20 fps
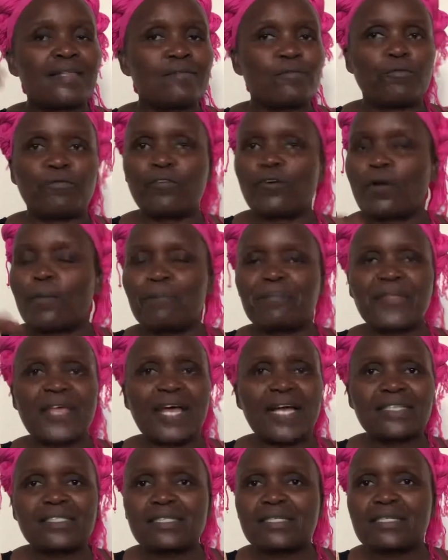from
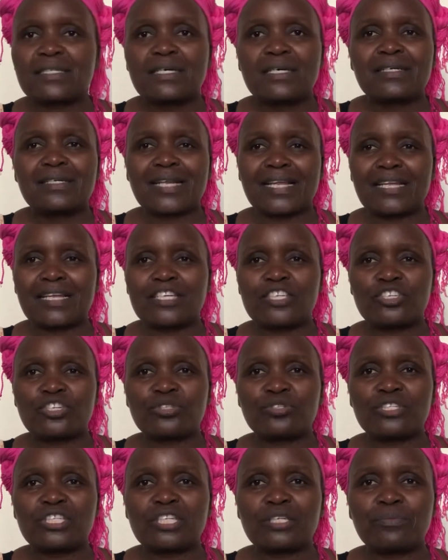that
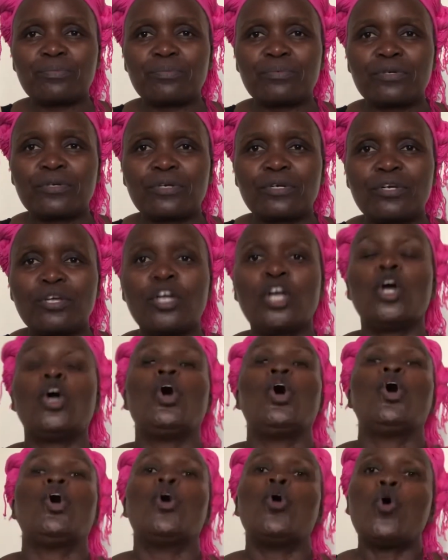relationship?
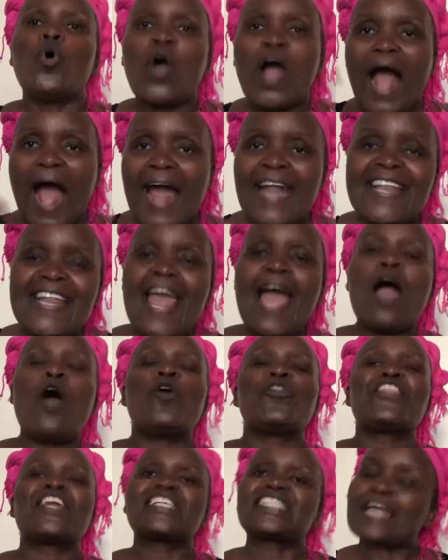Now
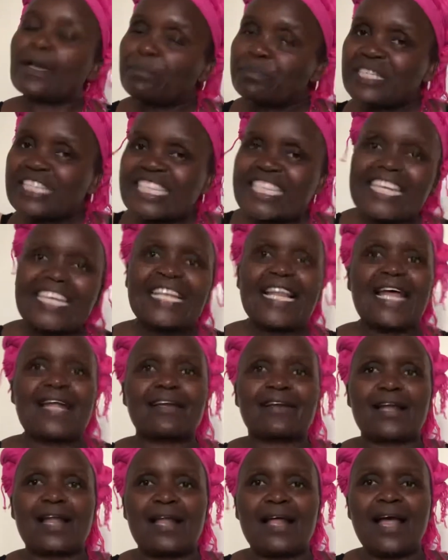that I'm still
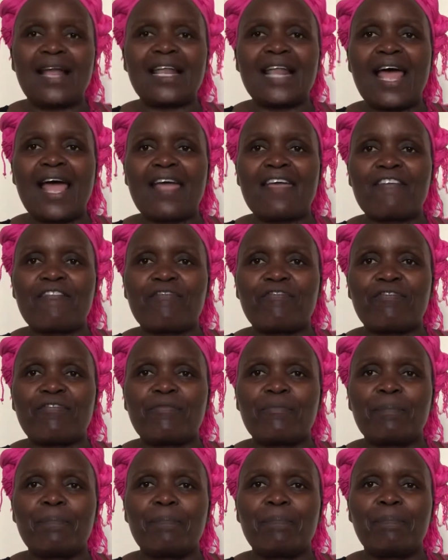alive,
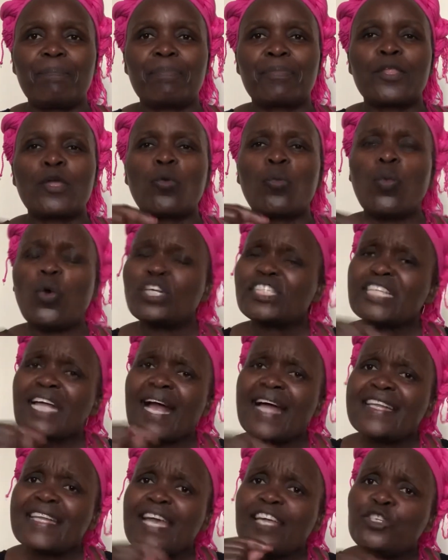what
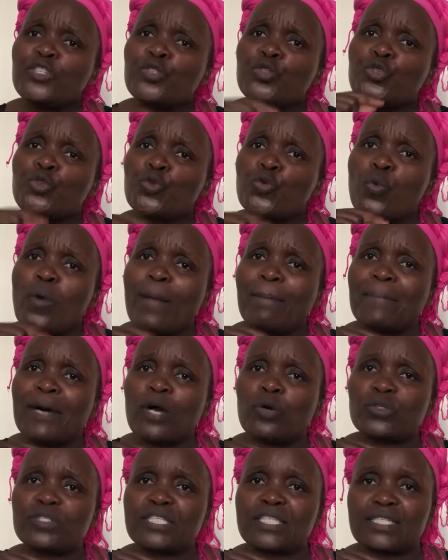can I do
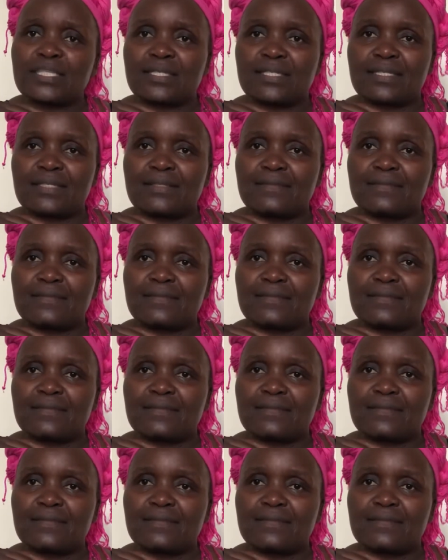about it?